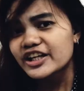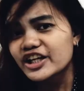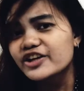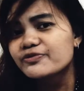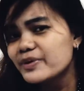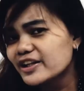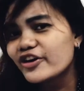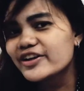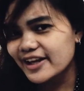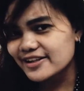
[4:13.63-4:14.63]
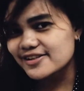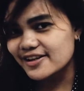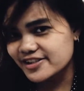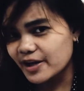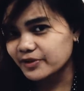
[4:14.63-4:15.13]
If Bitcoin gets
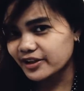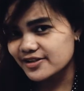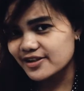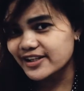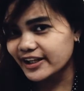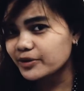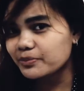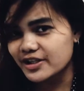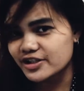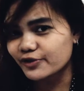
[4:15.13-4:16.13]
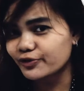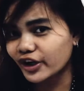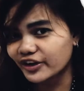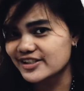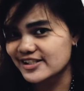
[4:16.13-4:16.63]
accepted as a daily means of
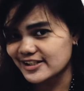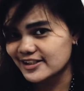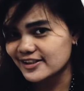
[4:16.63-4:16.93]
currency,